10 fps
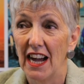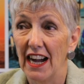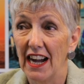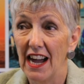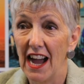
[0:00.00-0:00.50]

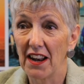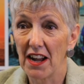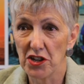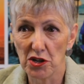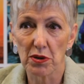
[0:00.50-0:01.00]
and
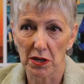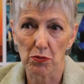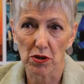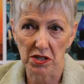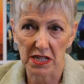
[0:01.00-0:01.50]
I knew what
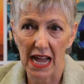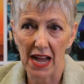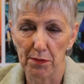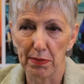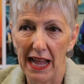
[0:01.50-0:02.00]
it was to
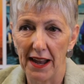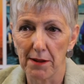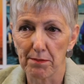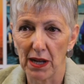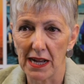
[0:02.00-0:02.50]
a plan
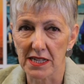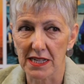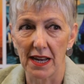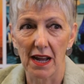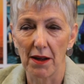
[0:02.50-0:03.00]
in place,
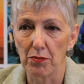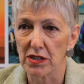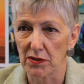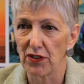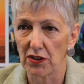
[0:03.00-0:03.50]
and I
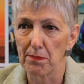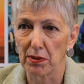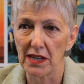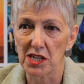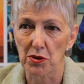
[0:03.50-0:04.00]
was very
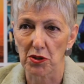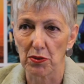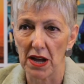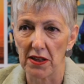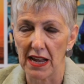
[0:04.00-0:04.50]
pleased with the
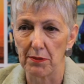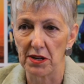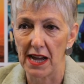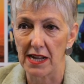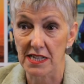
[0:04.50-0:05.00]
way that
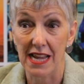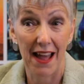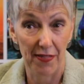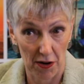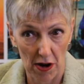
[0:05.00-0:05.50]
Amadeus
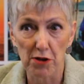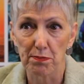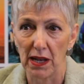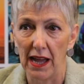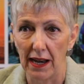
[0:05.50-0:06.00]
had their own
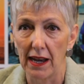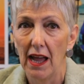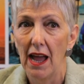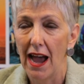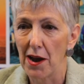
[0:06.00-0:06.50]
plan
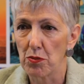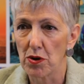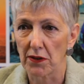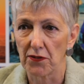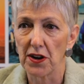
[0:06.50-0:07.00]
and
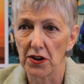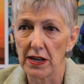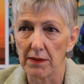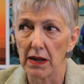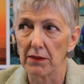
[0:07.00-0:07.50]
worked
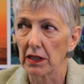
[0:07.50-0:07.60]
very